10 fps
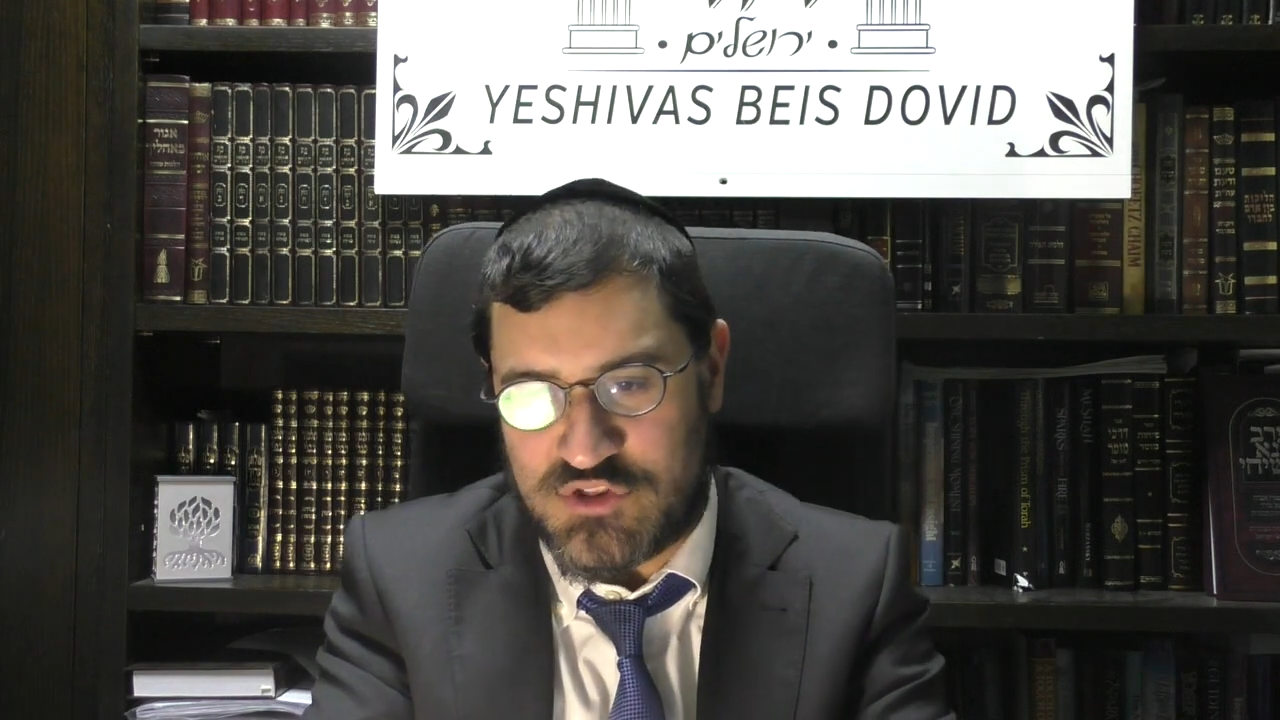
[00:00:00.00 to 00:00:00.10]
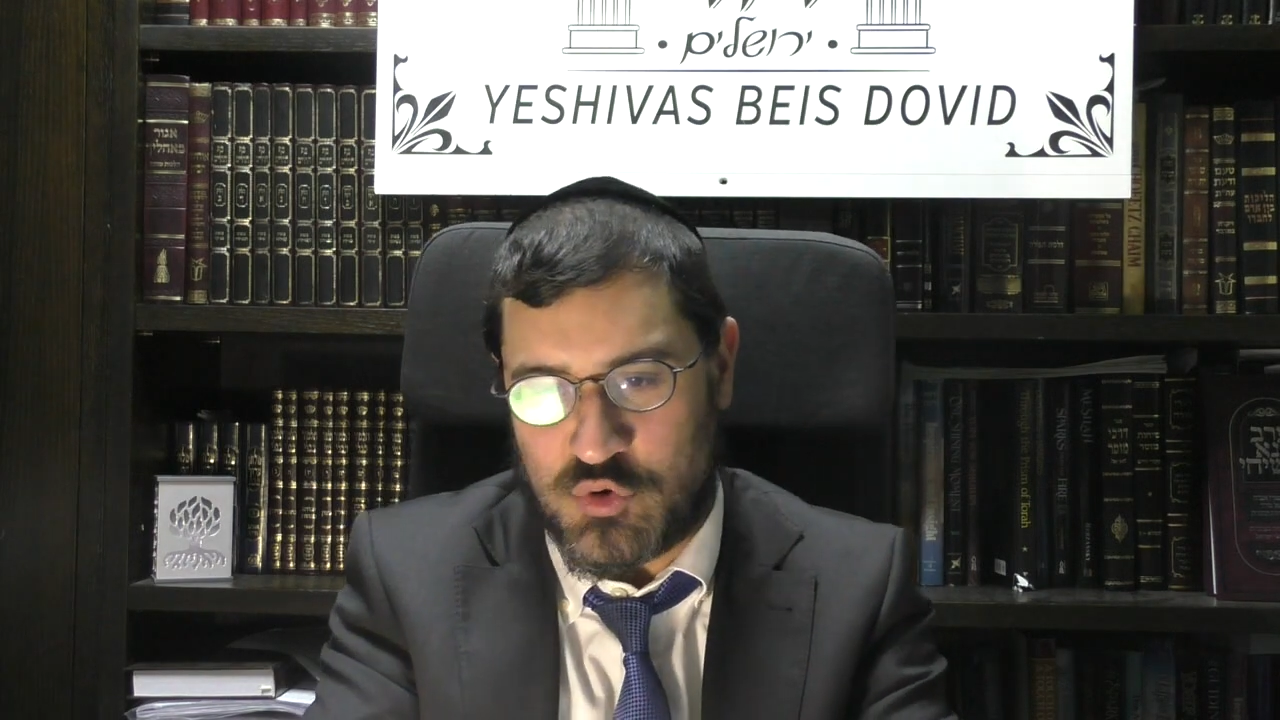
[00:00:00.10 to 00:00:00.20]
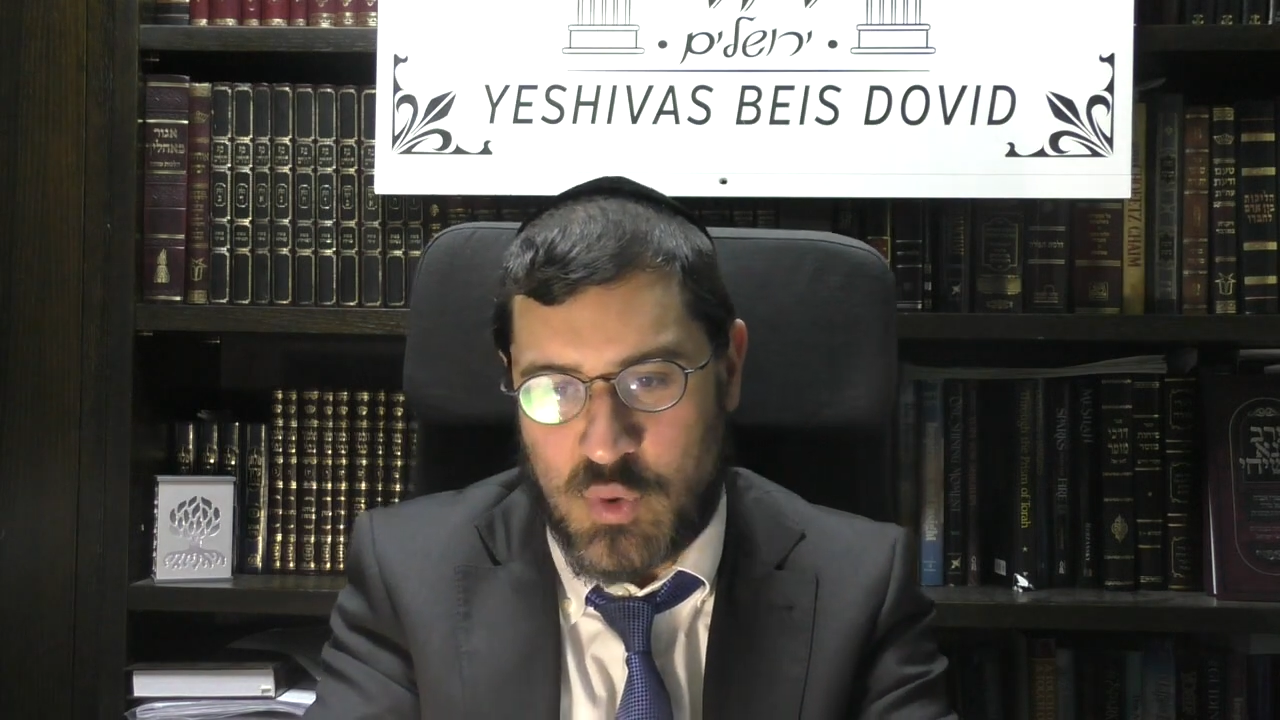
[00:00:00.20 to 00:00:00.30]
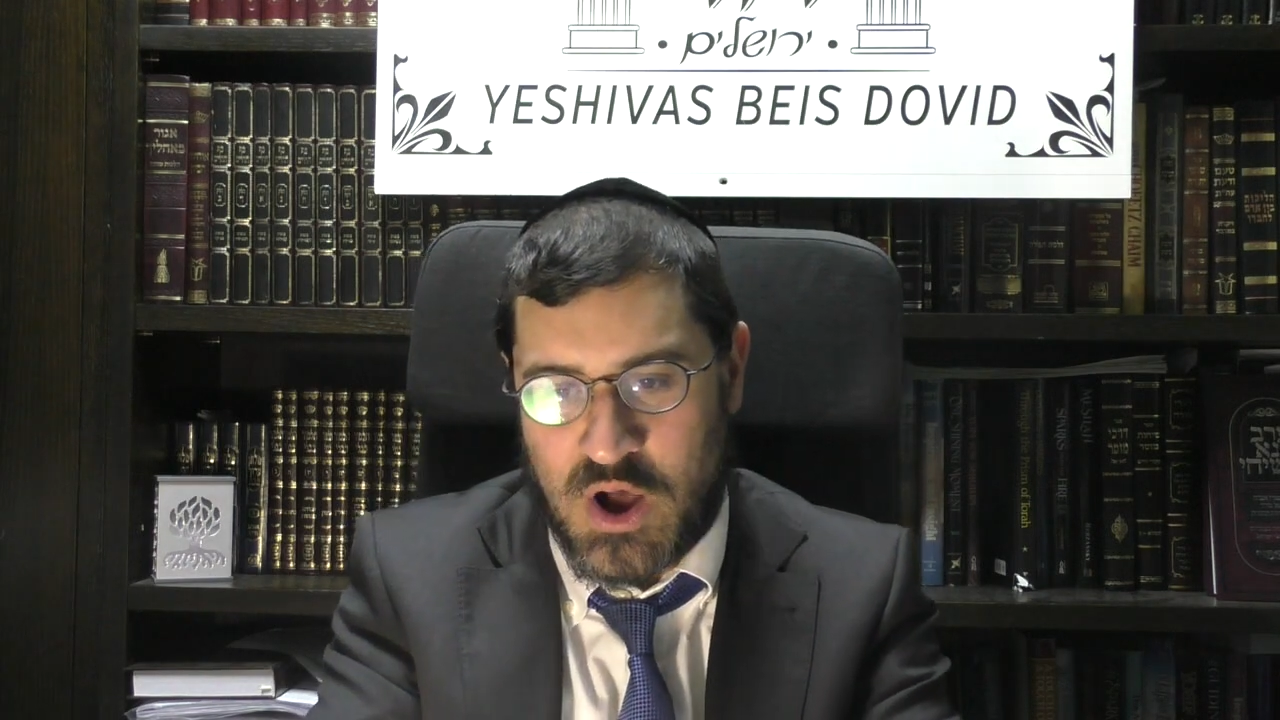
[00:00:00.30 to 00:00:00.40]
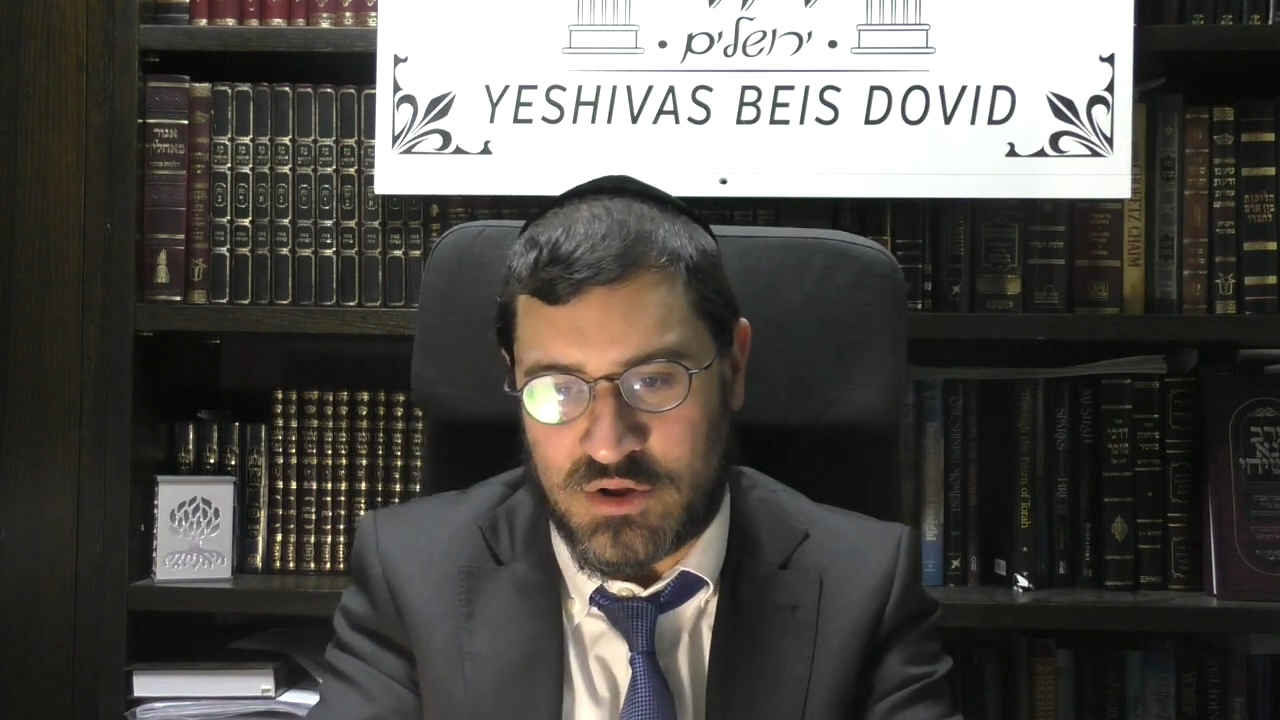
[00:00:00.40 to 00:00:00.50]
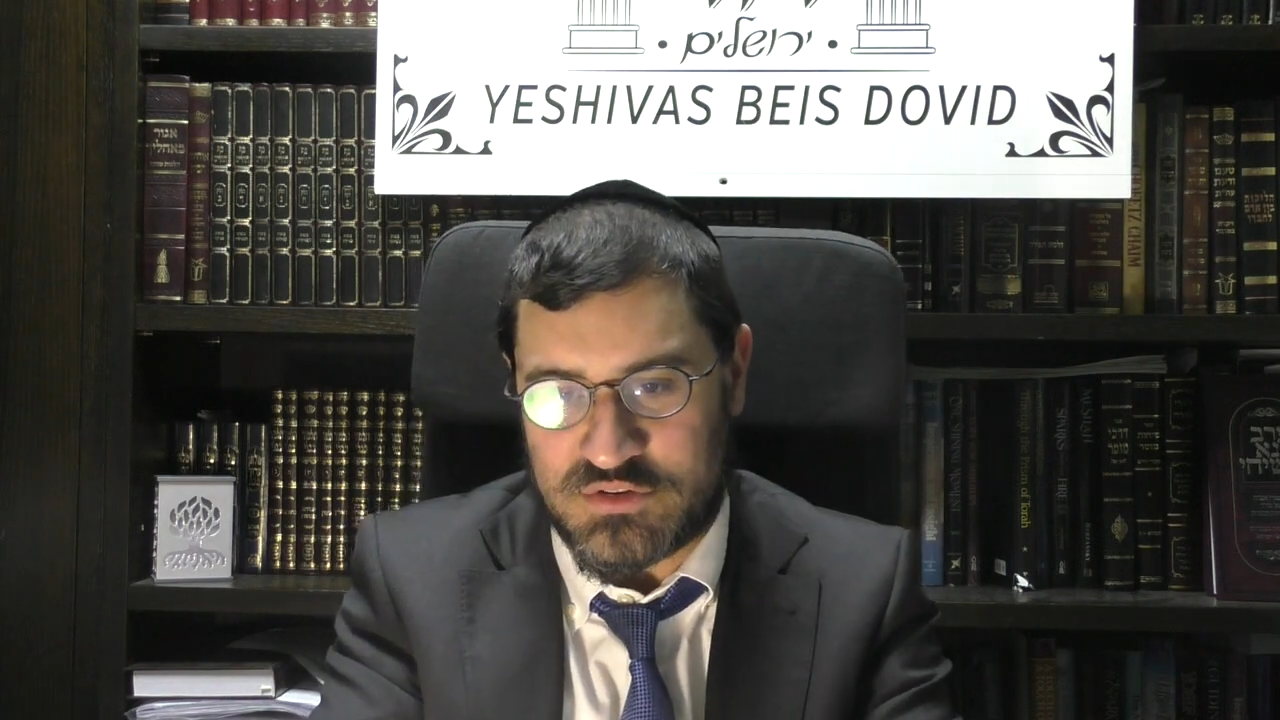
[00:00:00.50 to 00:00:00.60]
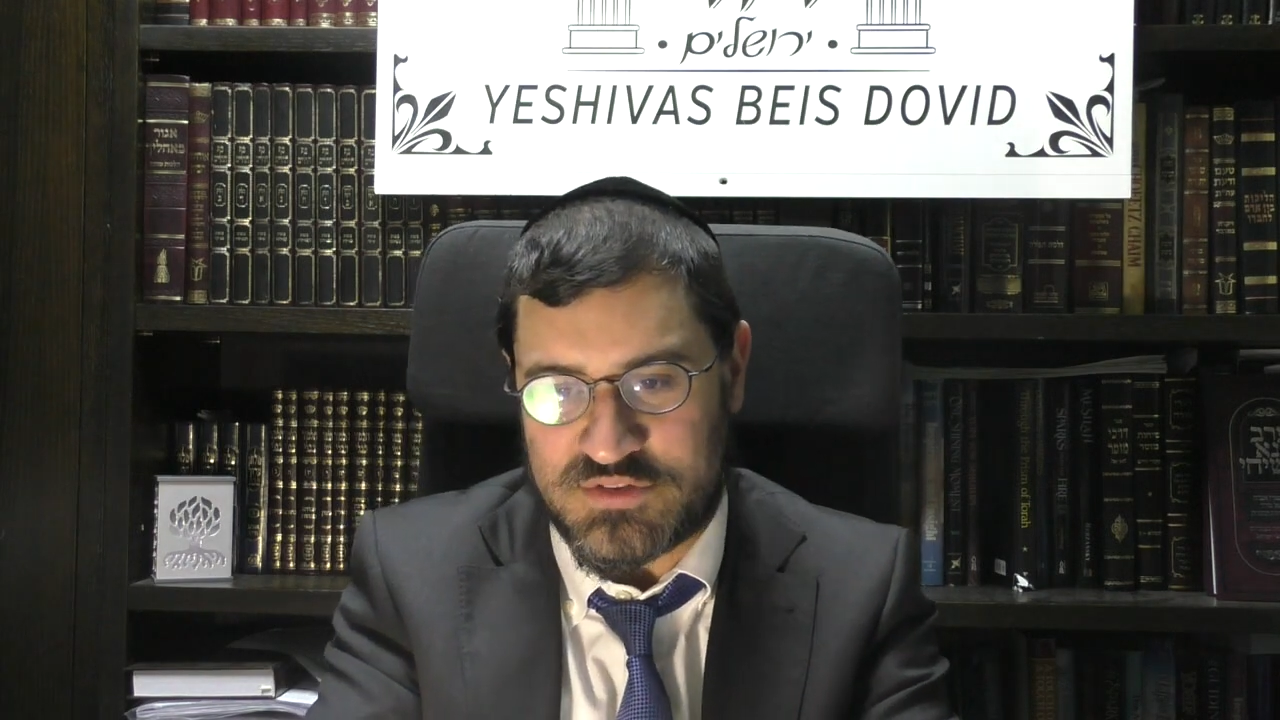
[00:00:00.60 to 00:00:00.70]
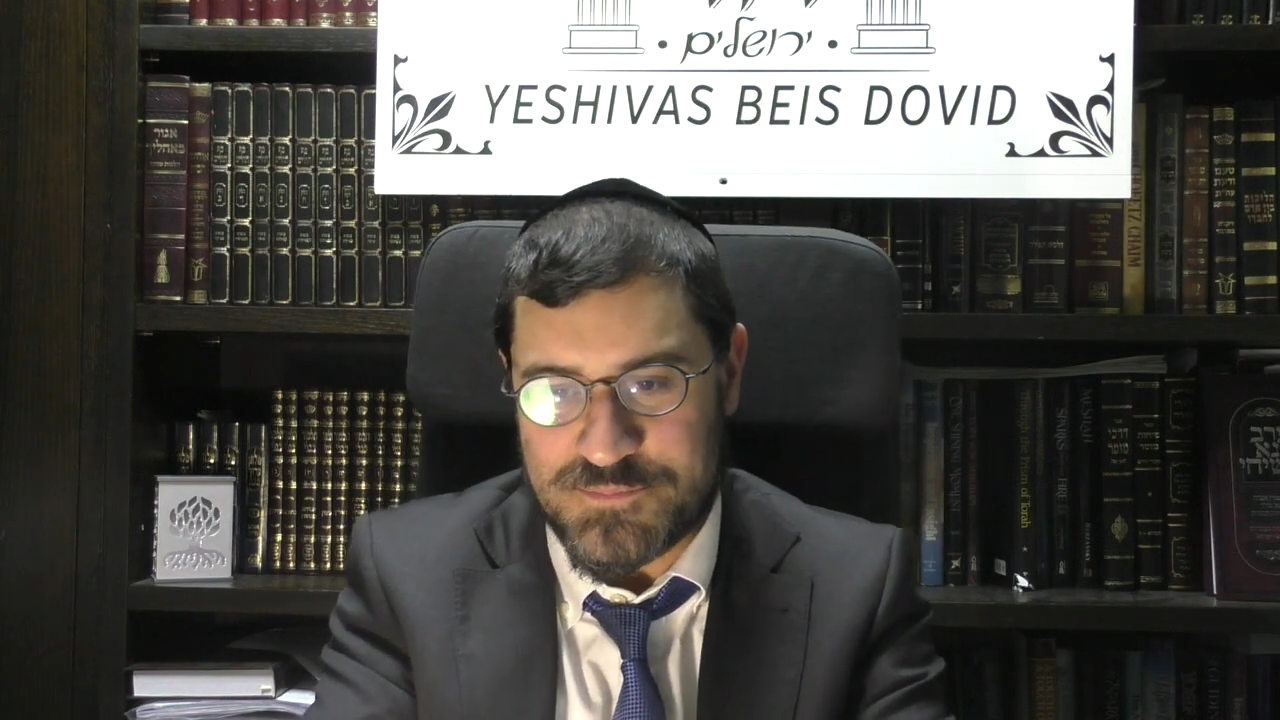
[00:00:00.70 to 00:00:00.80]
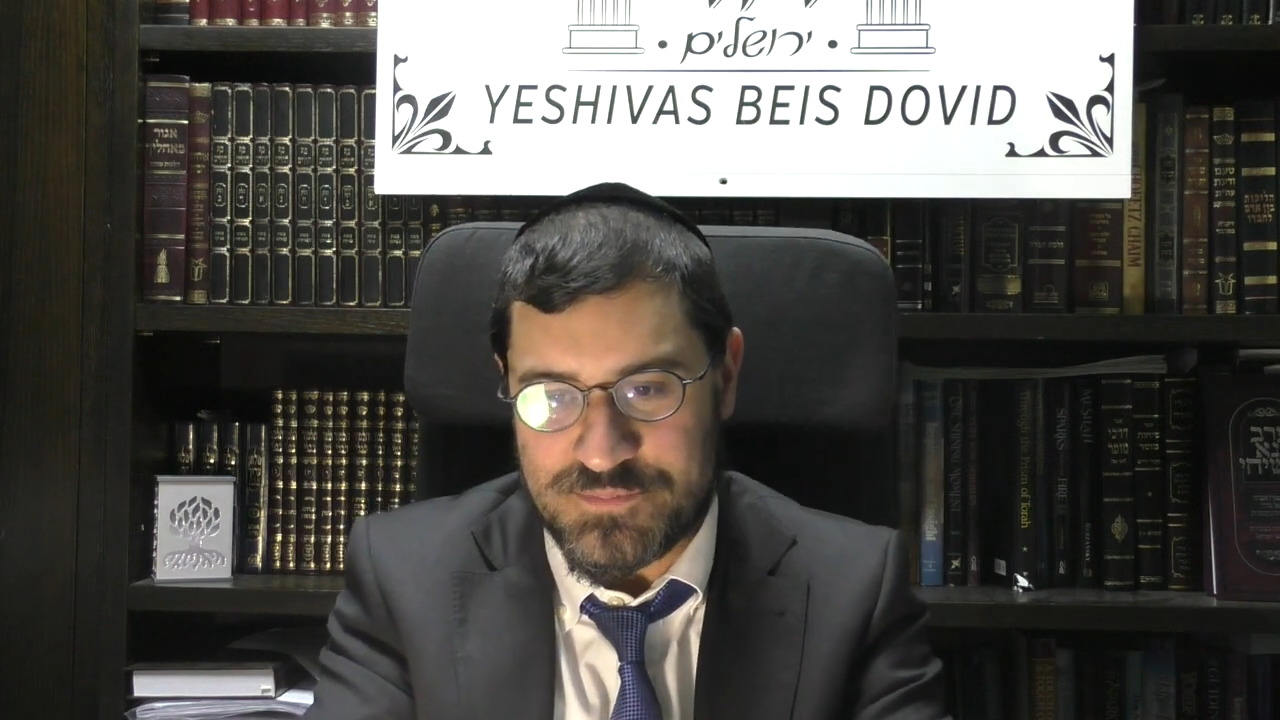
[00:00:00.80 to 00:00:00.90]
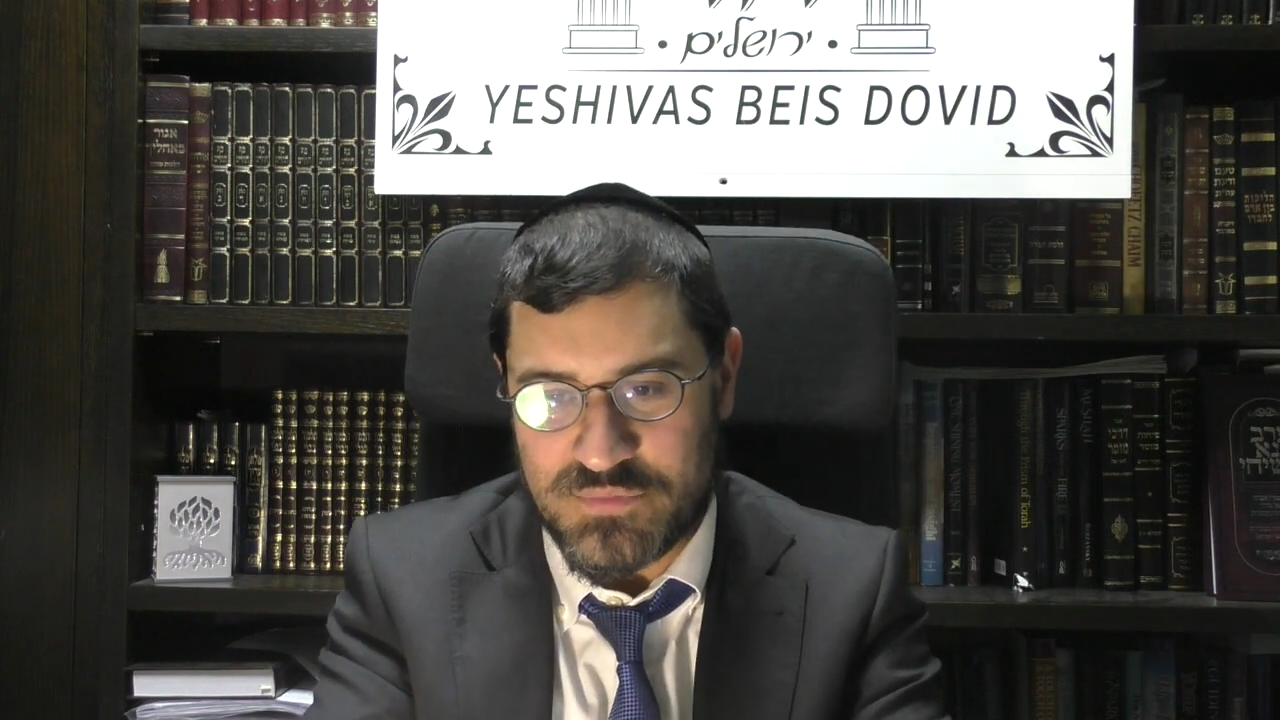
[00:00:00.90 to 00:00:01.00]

in the world.